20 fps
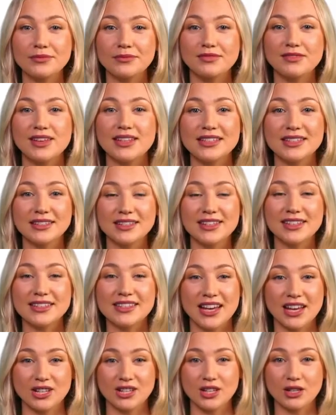This is the
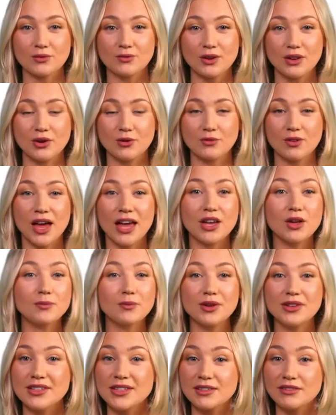section where the writer
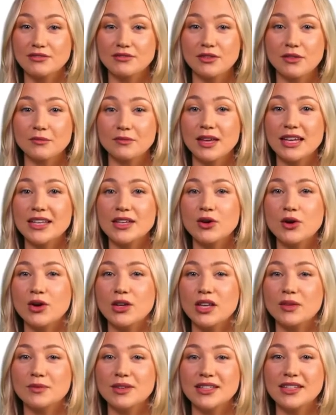presents the main
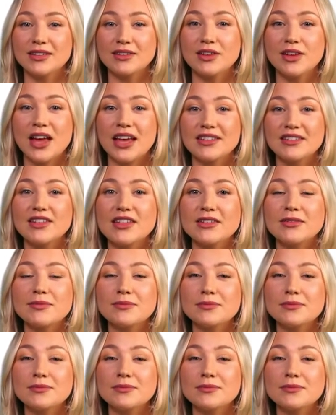argument of their essay.